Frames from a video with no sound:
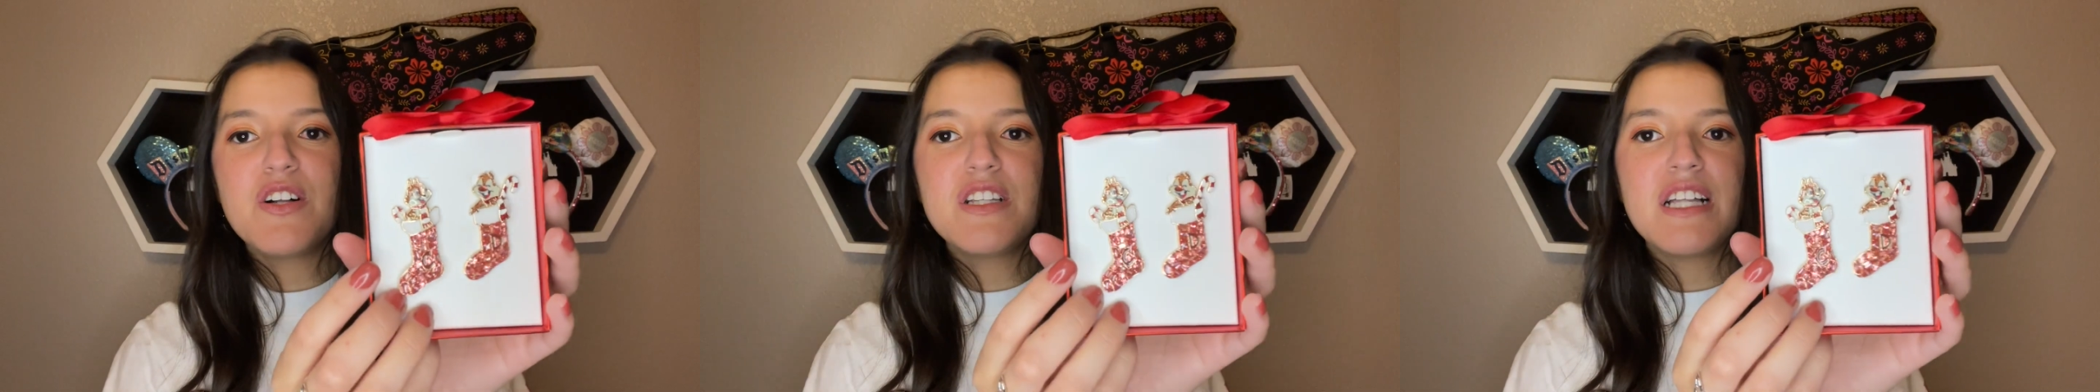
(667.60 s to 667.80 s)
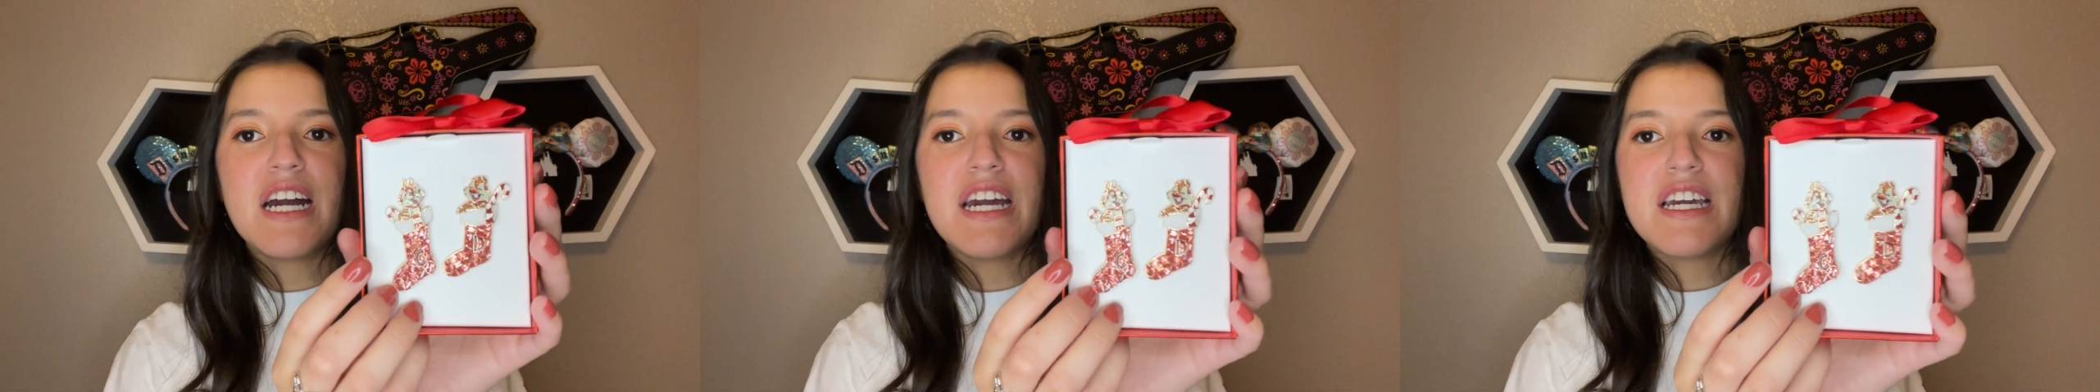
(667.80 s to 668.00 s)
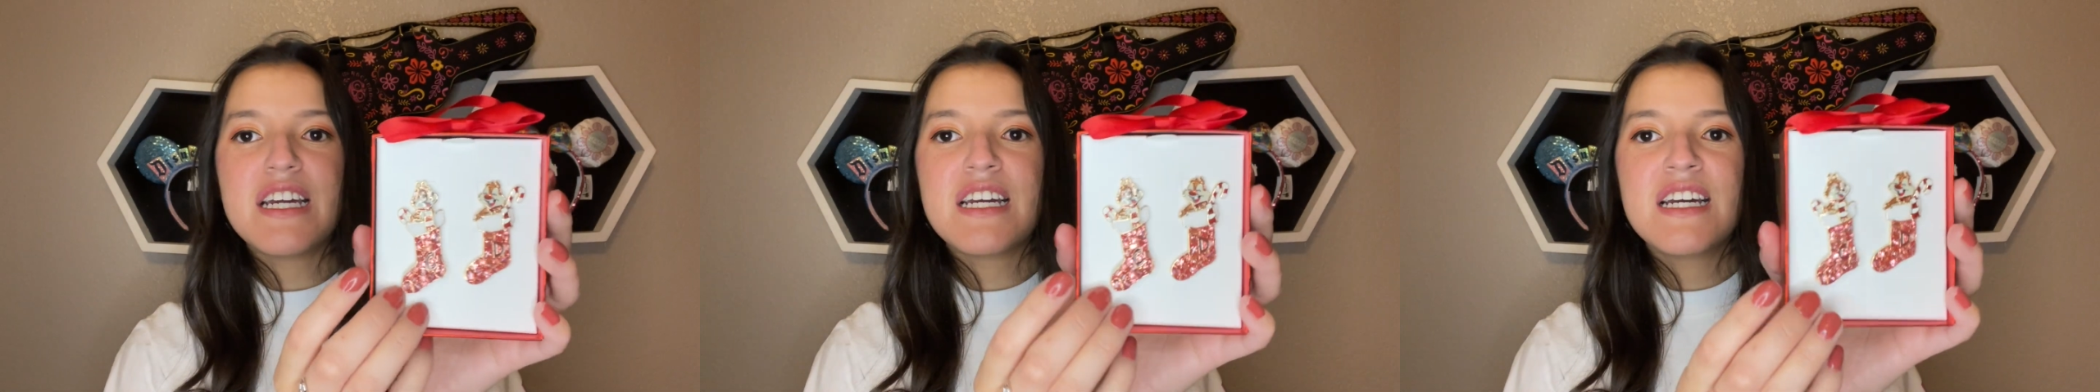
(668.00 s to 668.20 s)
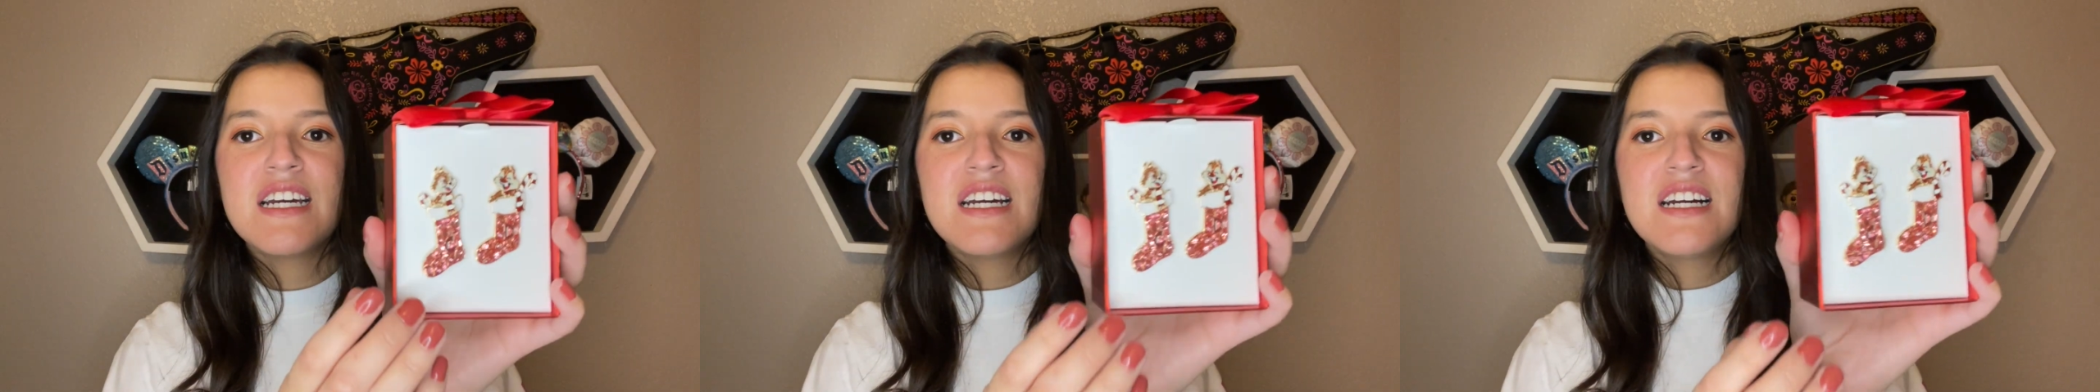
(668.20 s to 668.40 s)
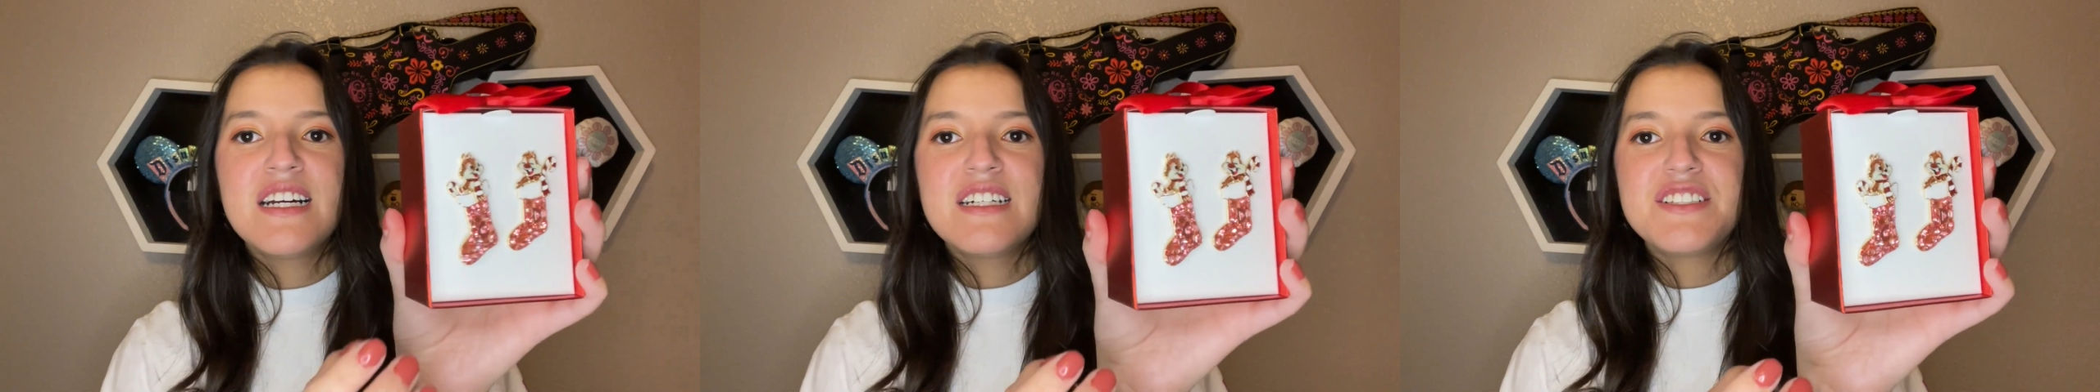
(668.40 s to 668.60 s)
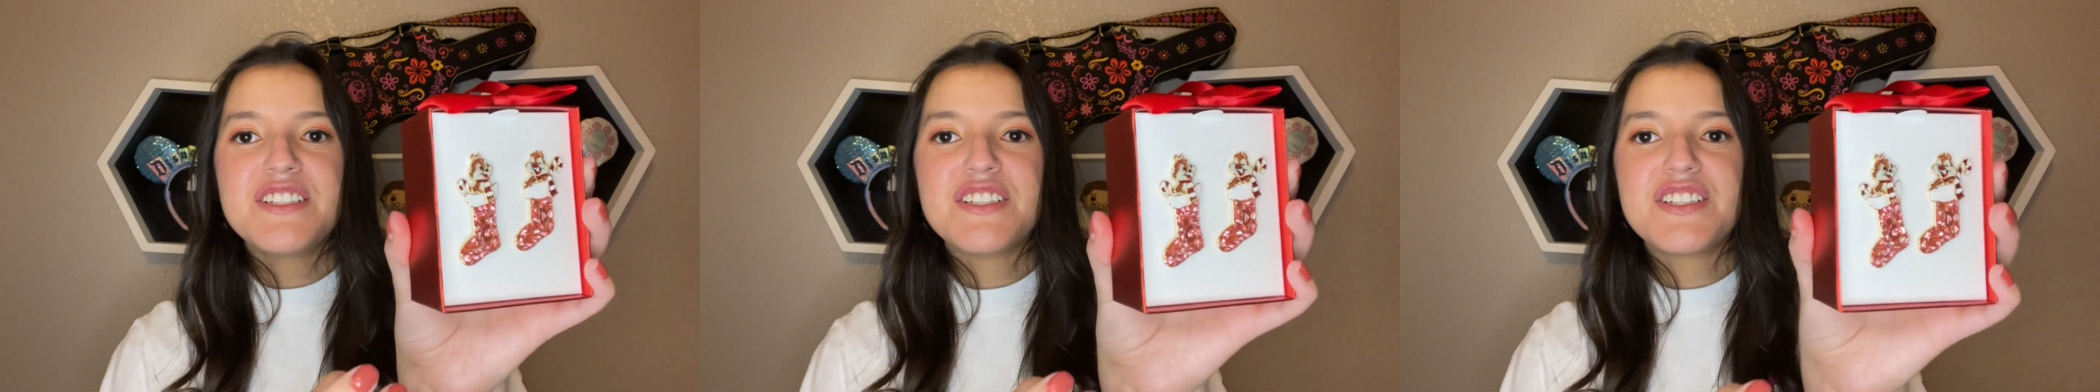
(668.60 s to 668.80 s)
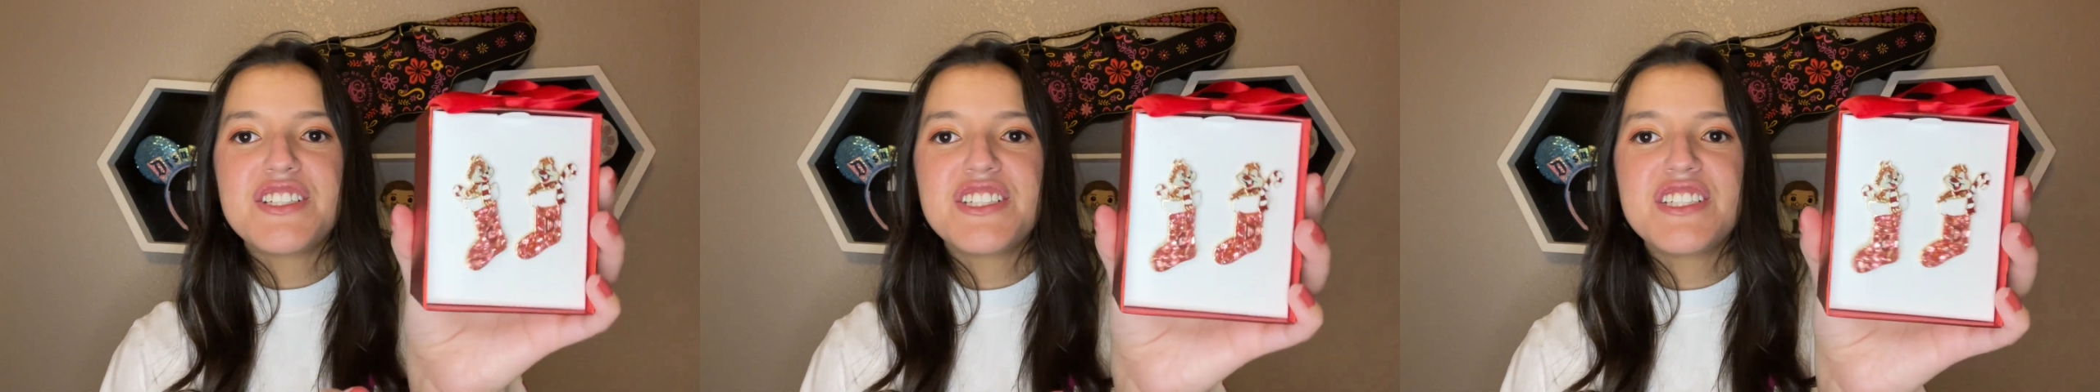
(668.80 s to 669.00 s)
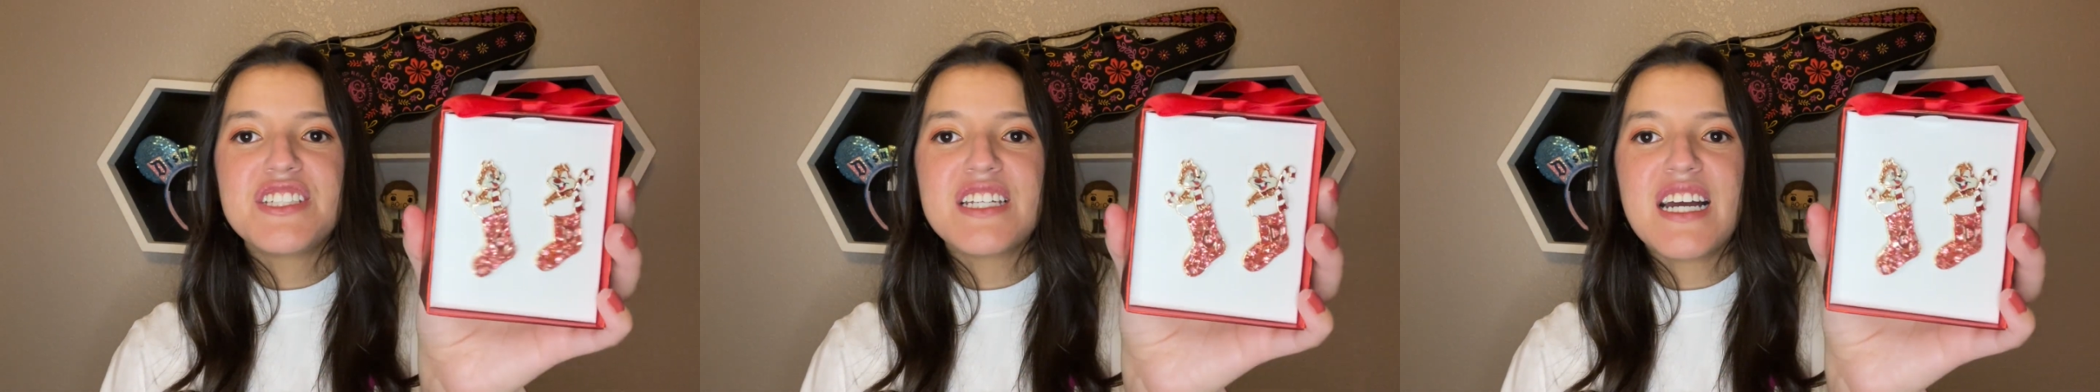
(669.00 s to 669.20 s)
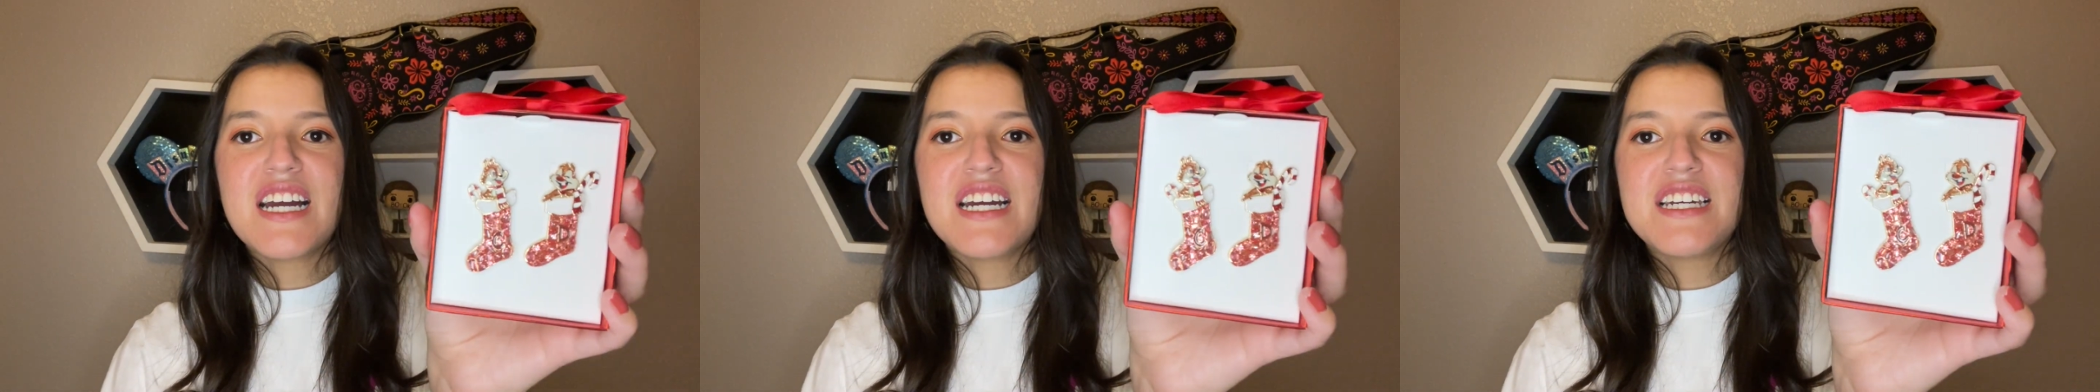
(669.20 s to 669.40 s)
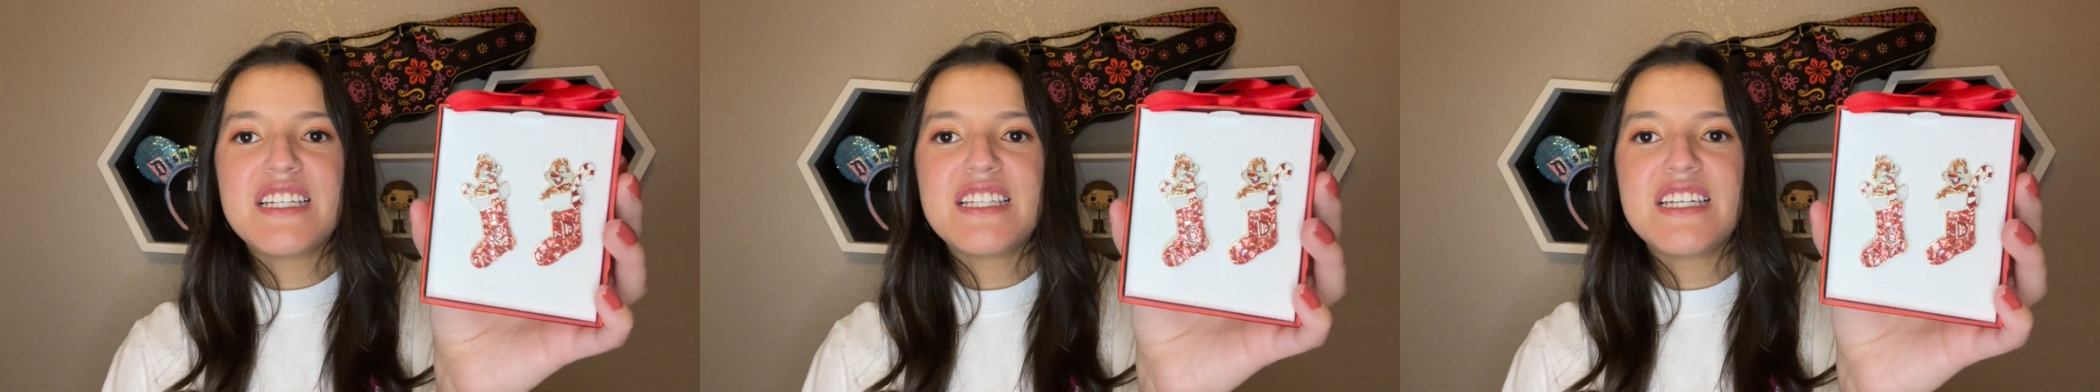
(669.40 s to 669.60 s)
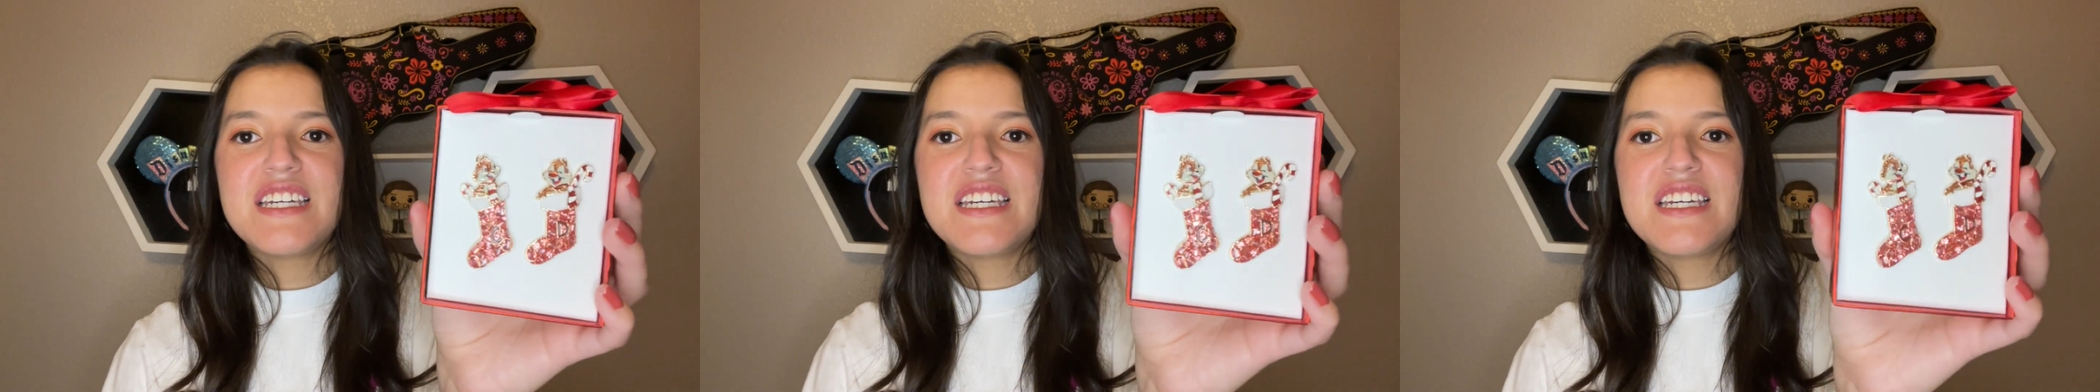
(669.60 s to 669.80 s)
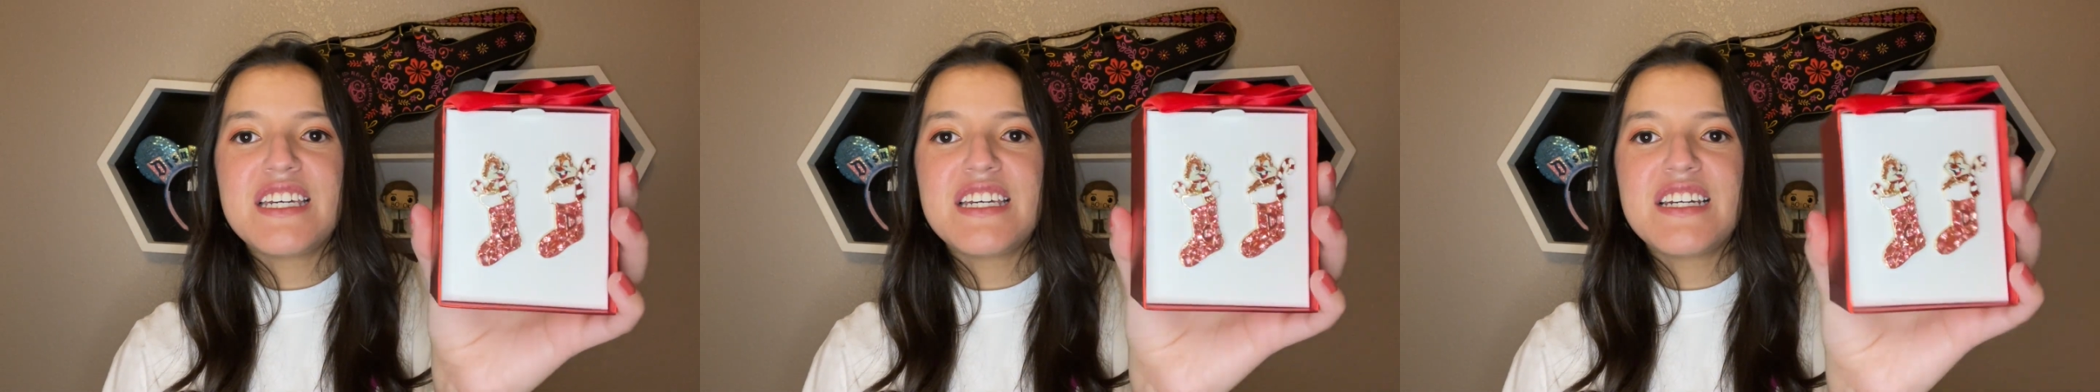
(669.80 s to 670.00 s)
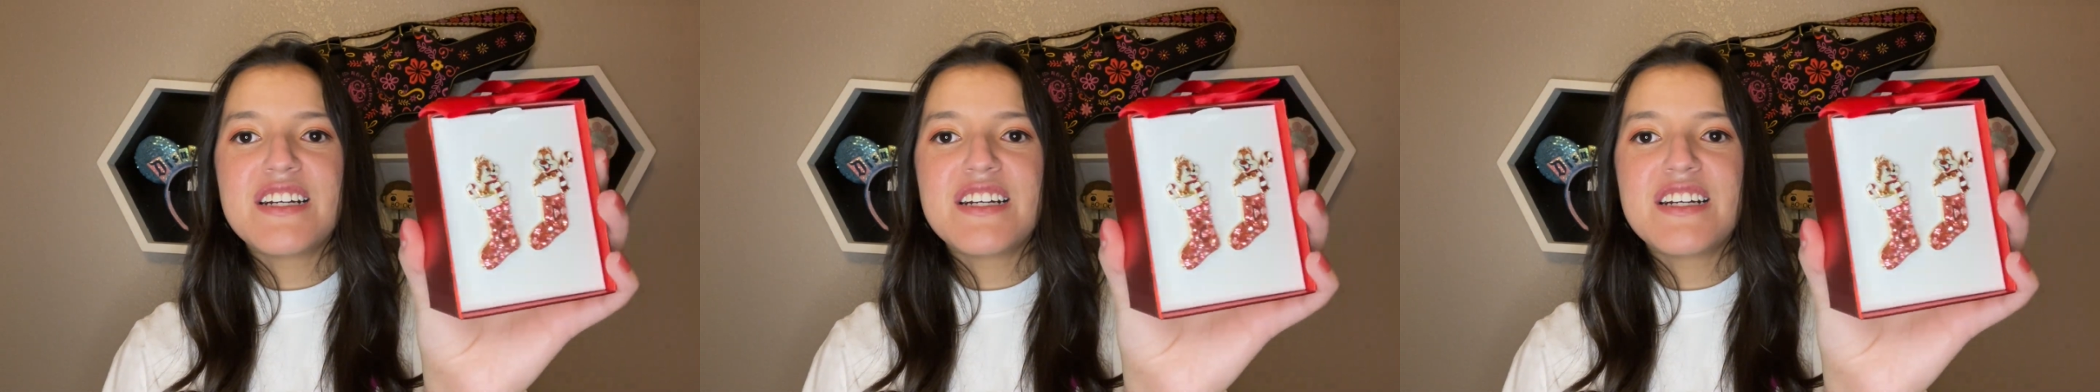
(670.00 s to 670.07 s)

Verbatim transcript: like, just shiny